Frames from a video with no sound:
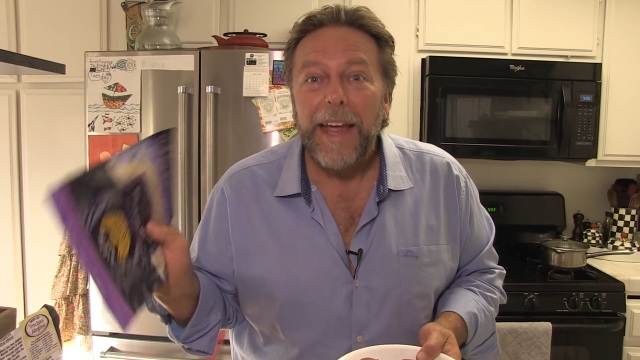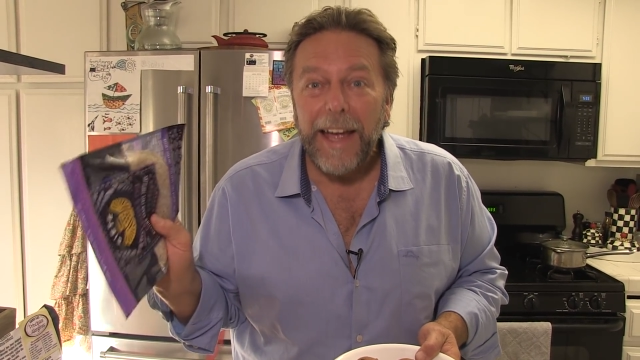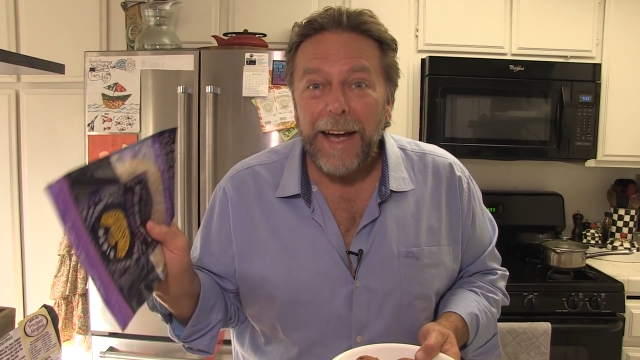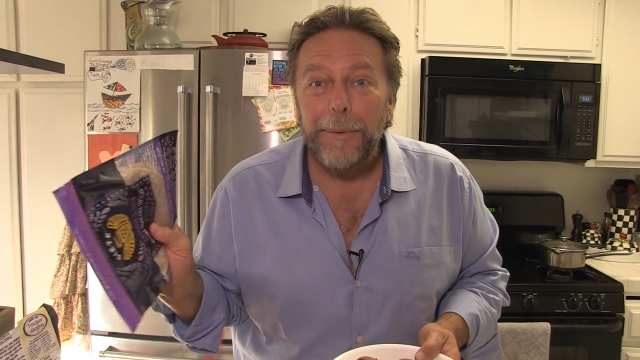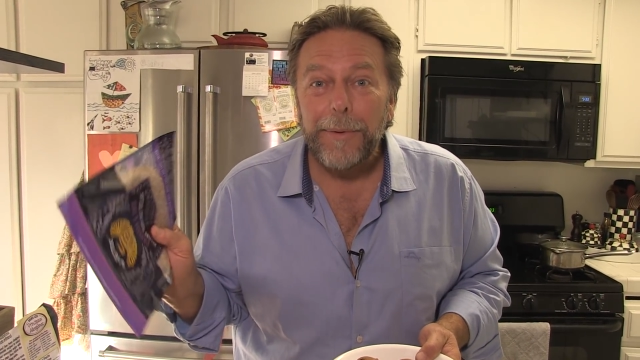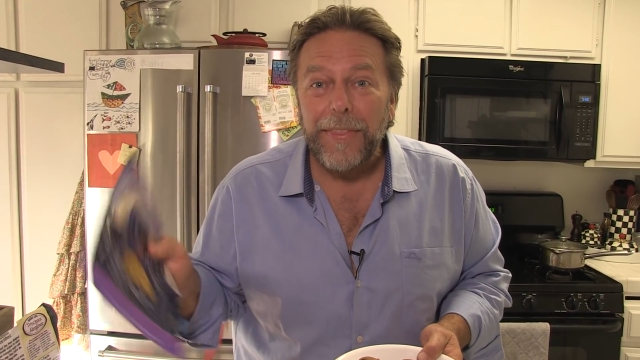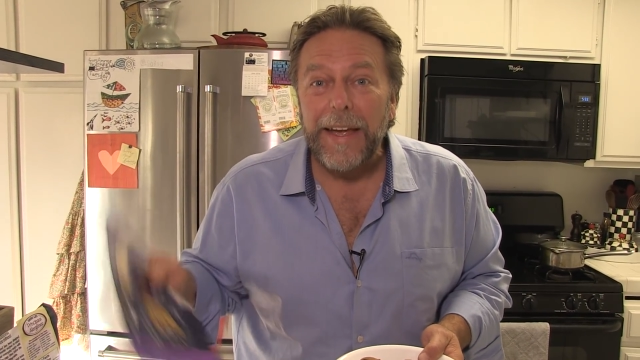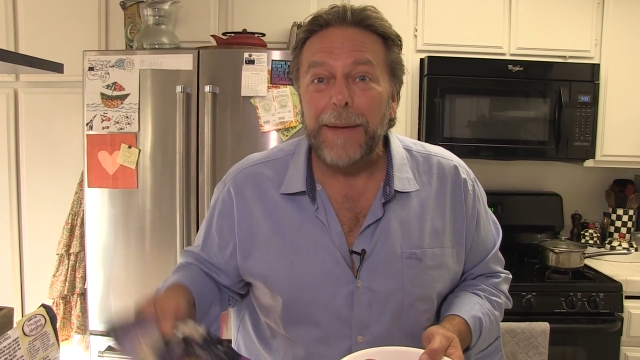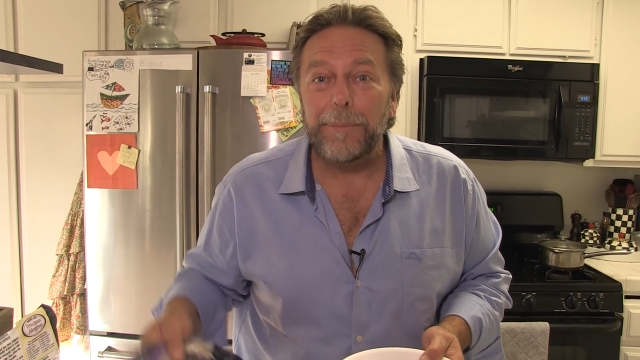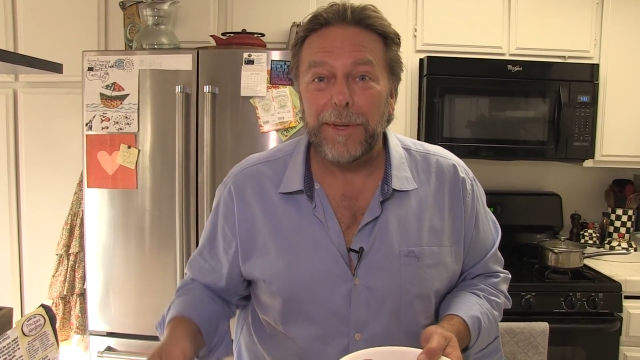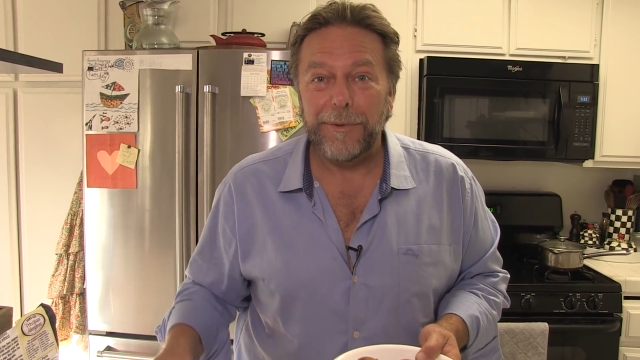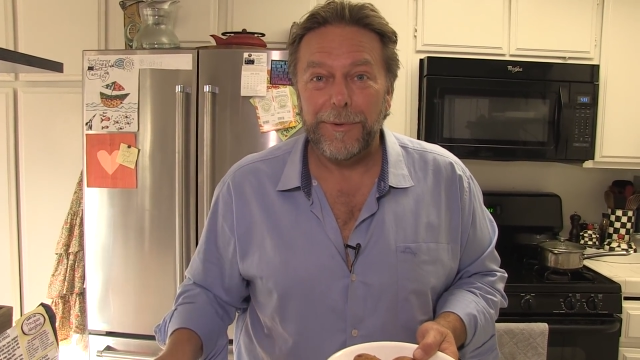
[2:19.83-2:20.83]
How would
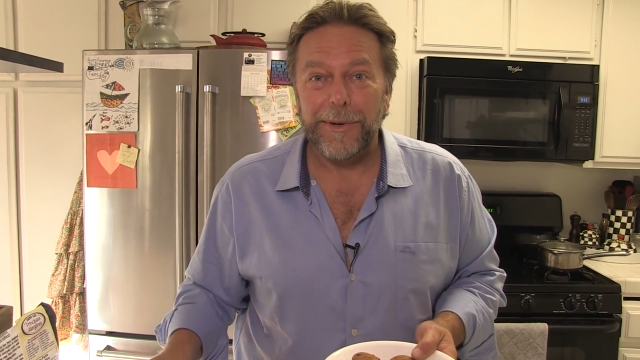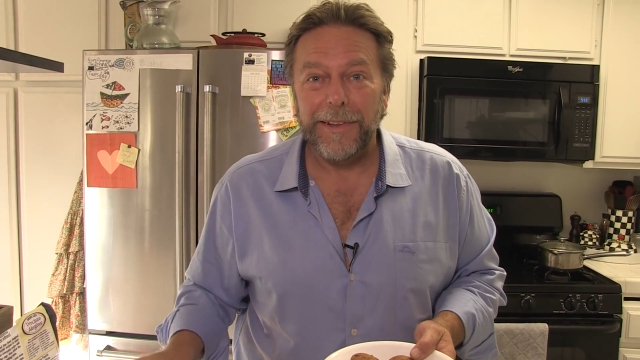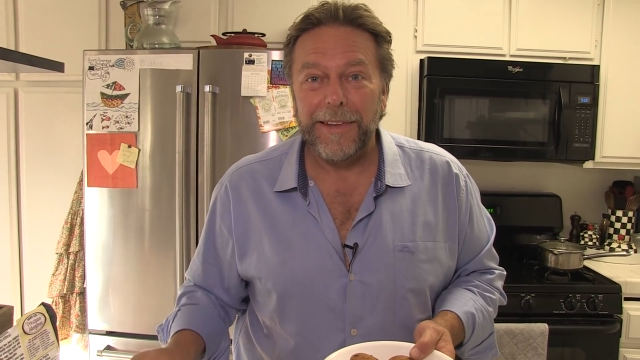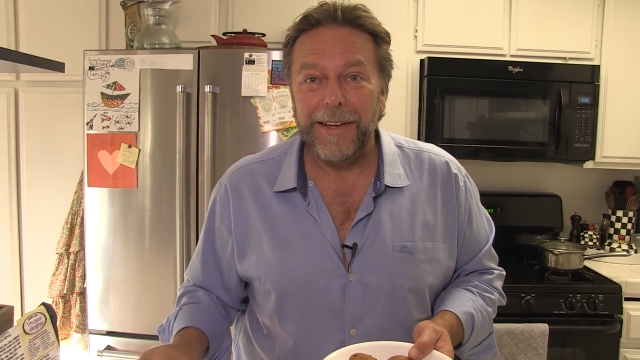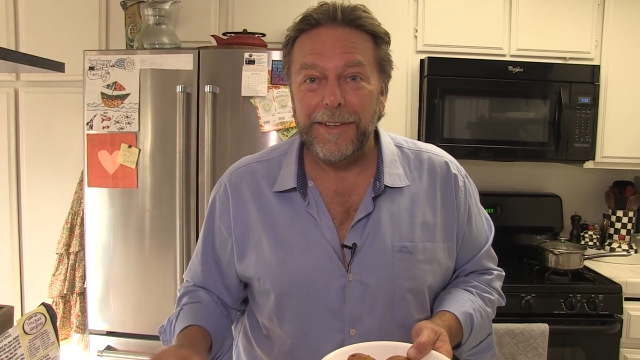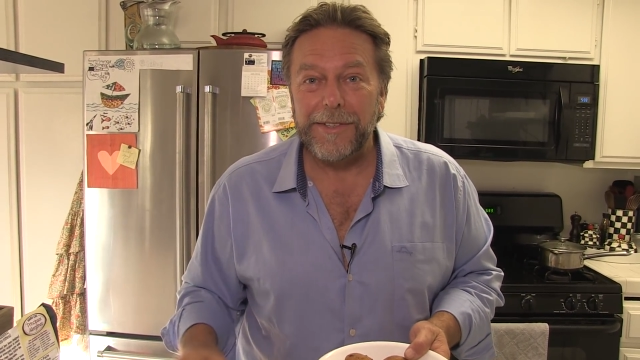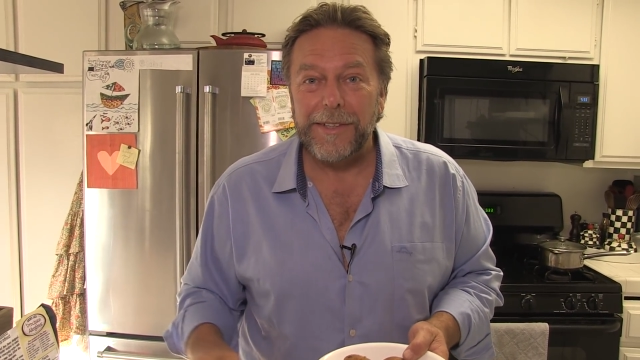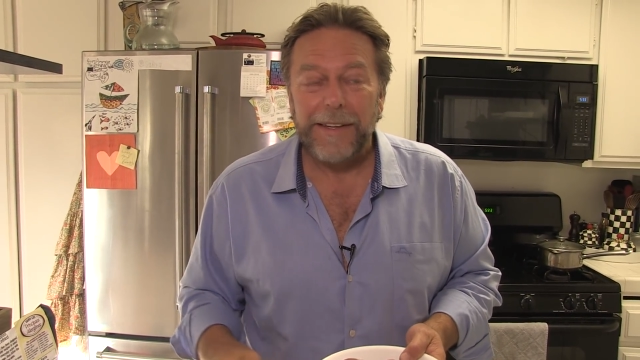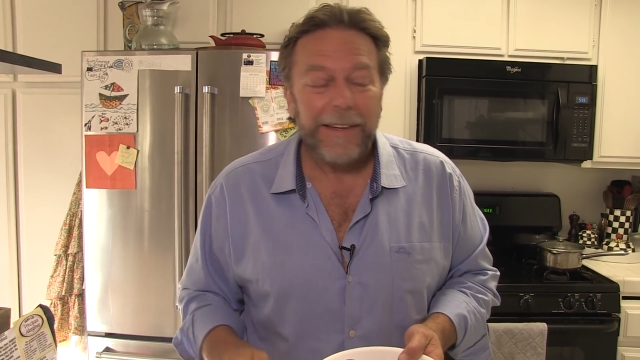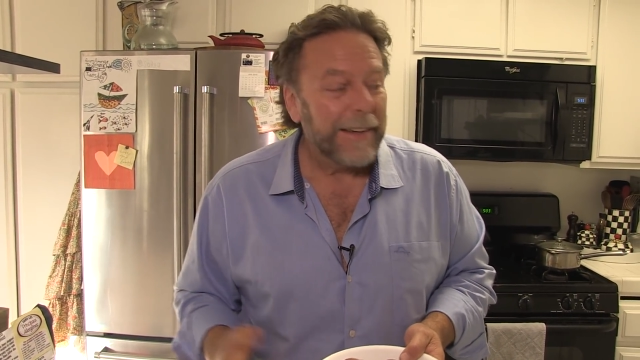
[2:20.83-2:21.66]
that be for a lunch?